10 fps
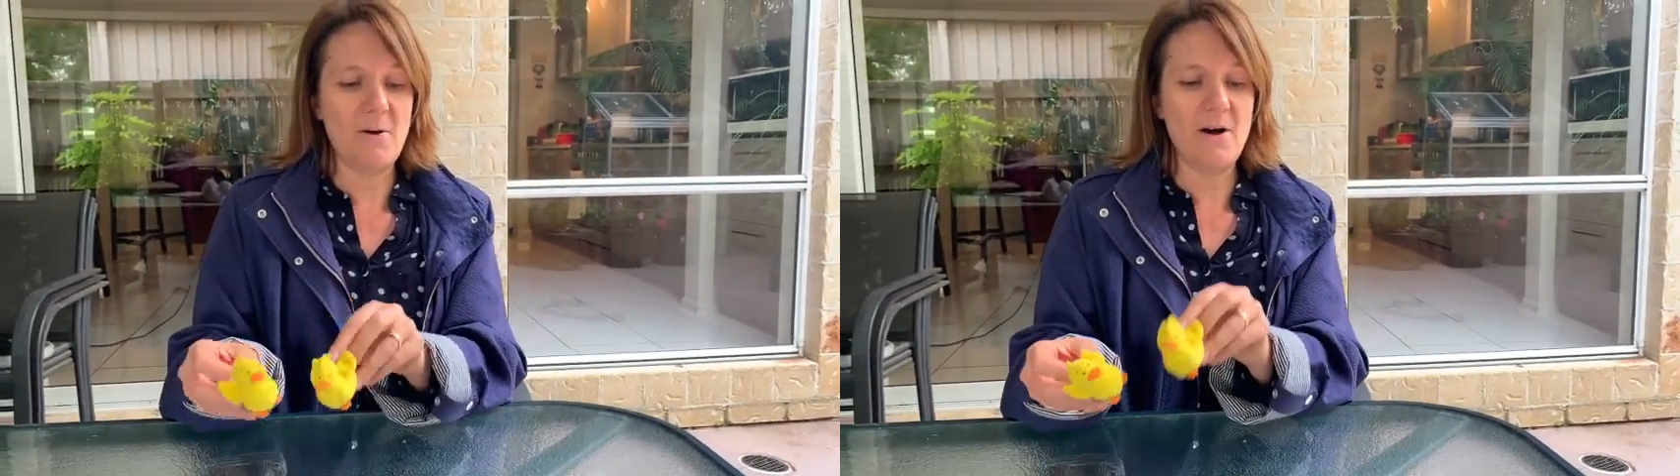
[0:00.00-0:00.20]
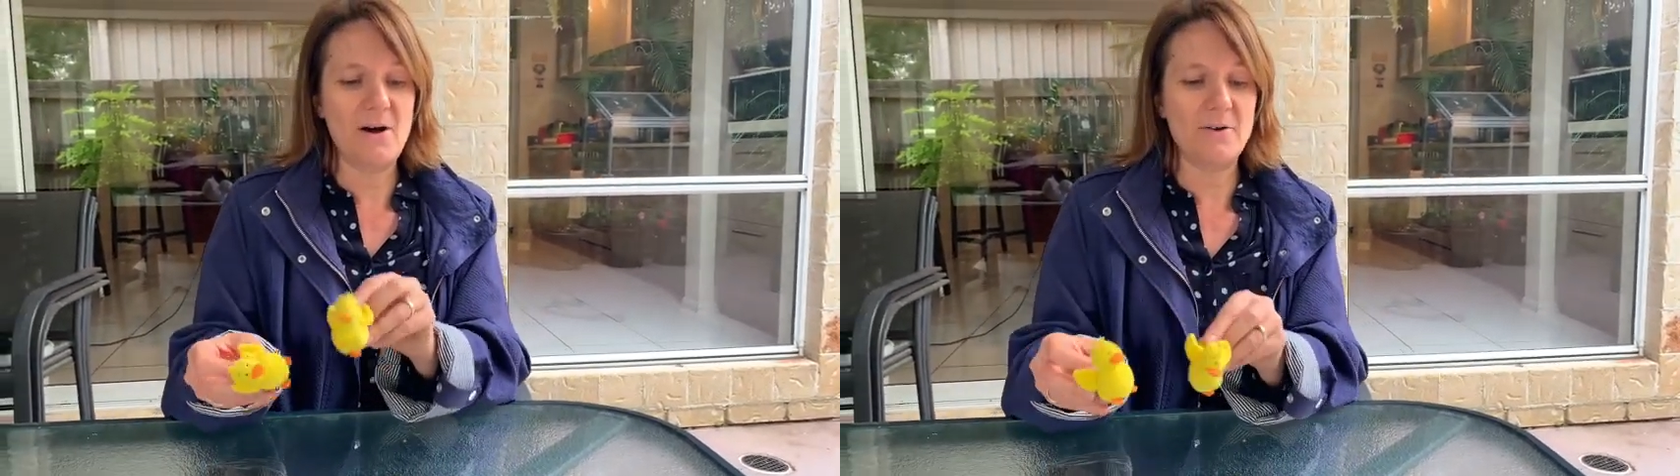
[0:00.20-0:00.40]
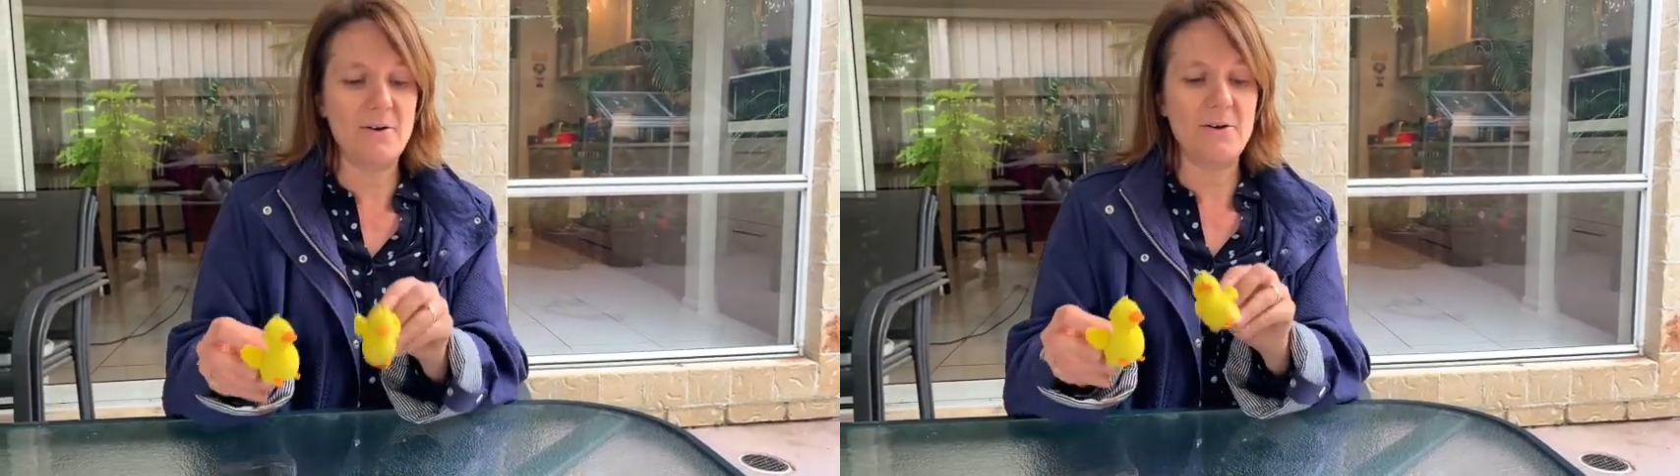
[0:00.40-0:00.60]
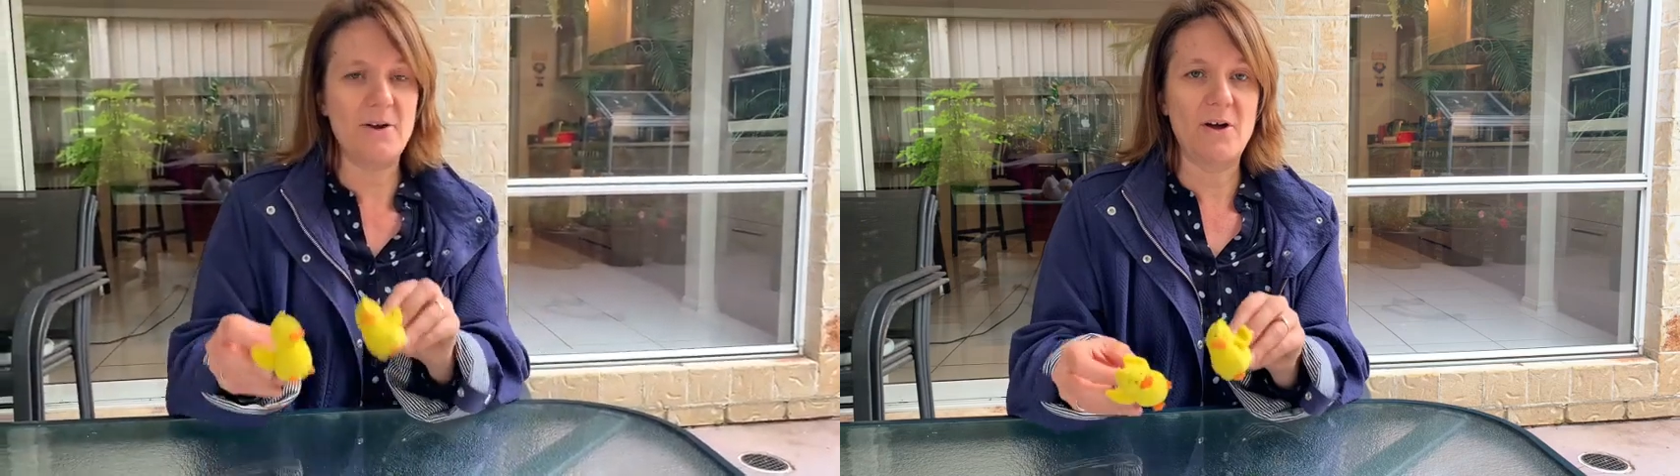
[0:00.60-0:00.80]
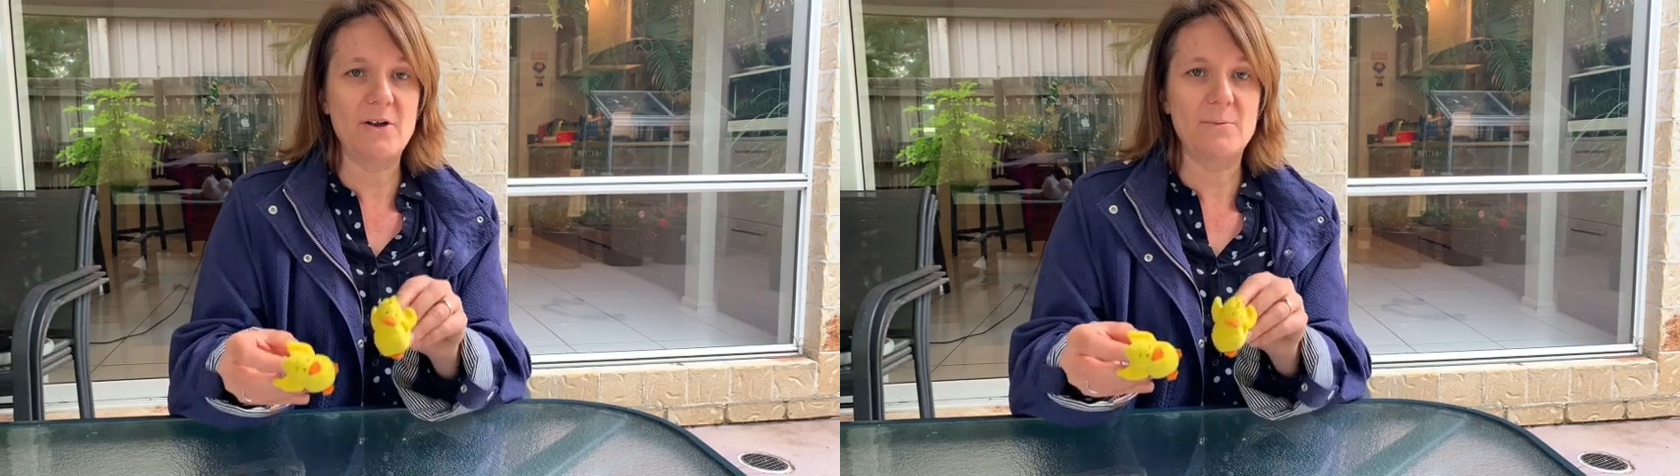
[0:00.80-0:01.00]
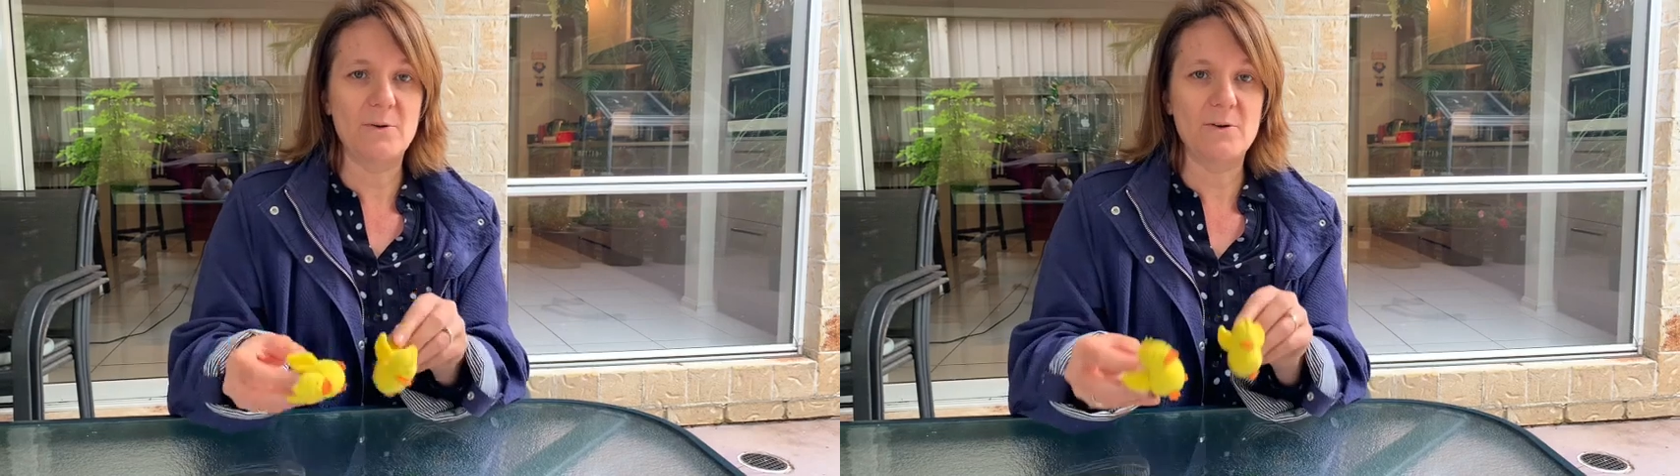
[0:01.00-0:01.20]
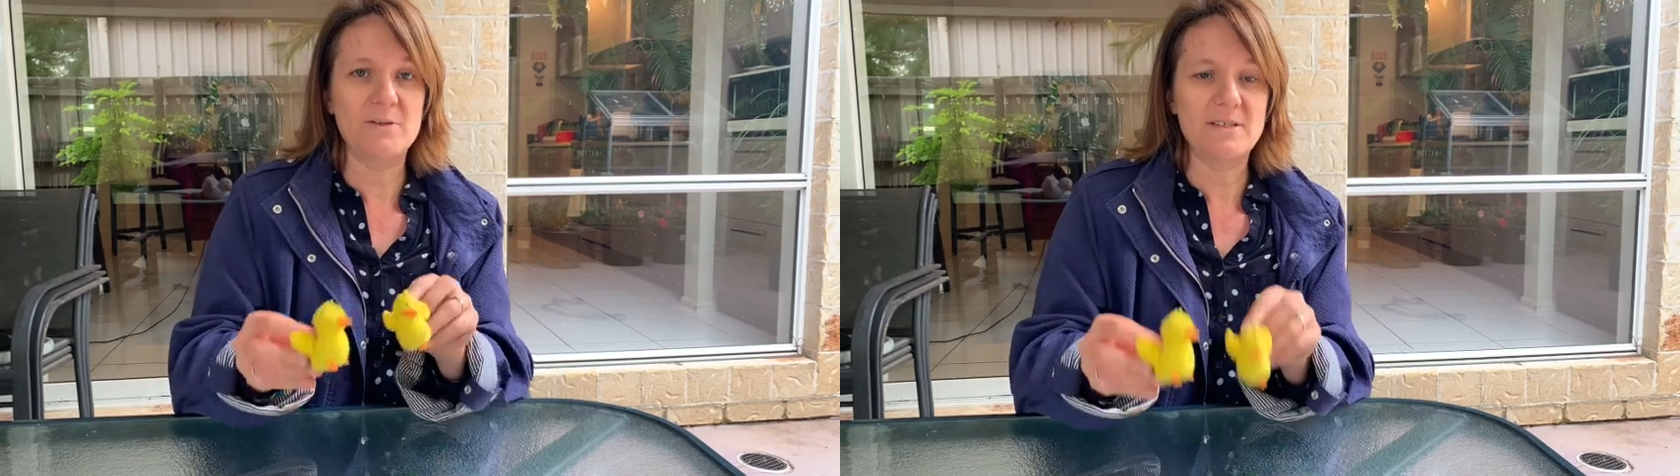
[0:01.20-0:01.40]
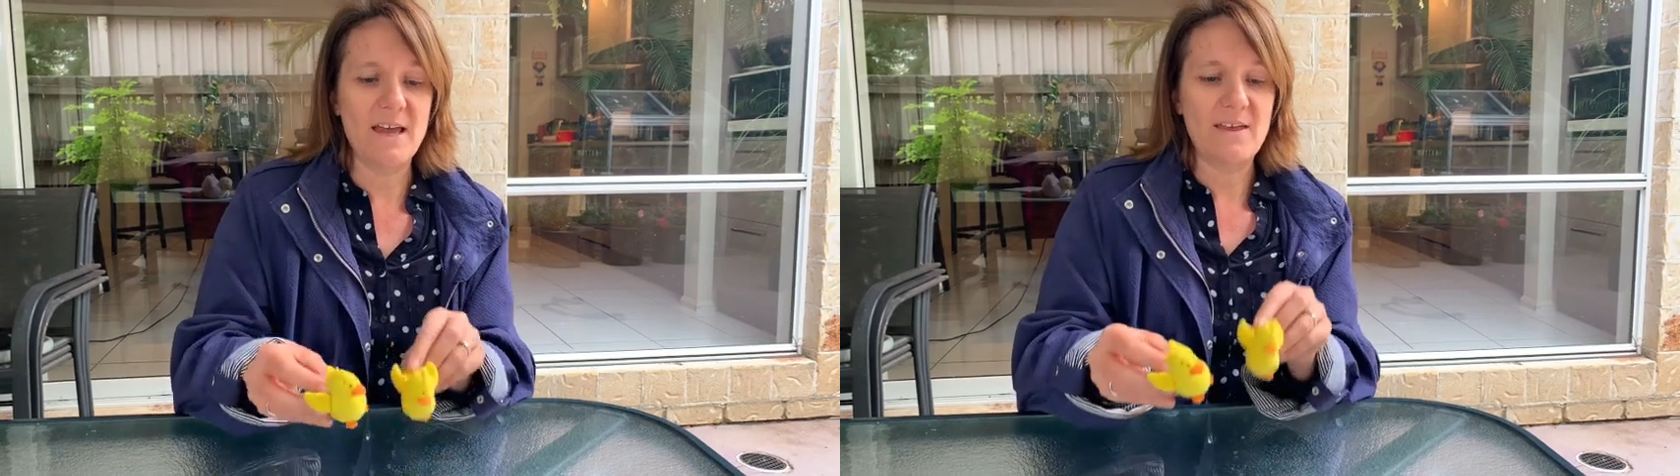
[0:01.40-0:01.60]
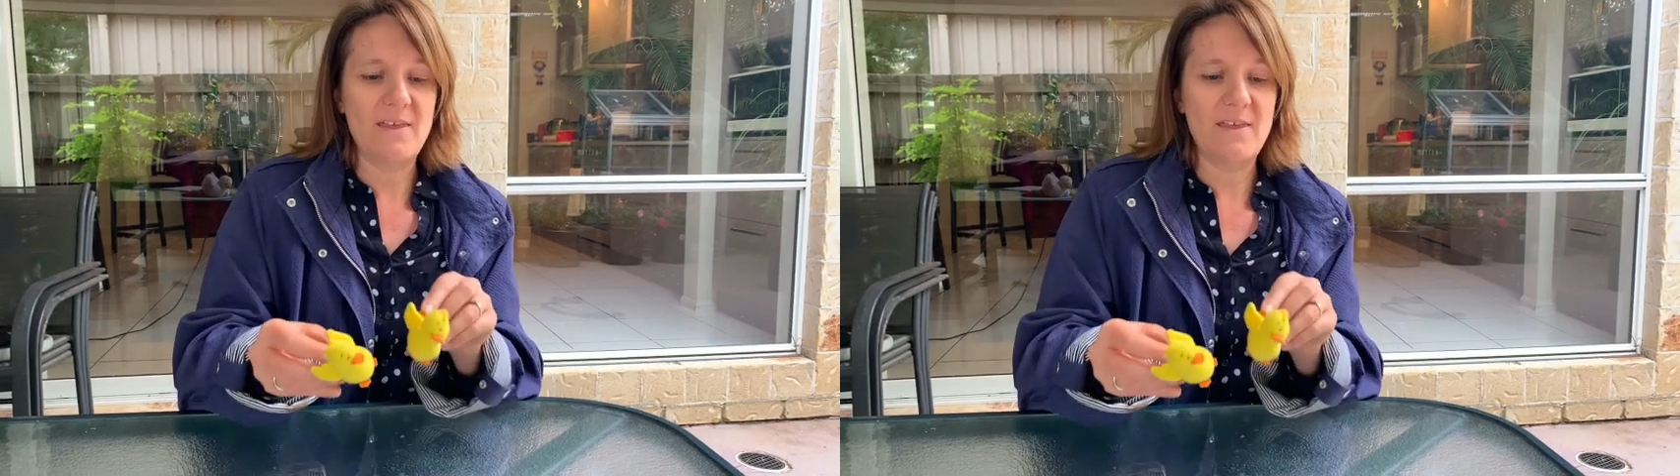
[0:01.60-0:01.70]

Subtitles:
waddled onwards,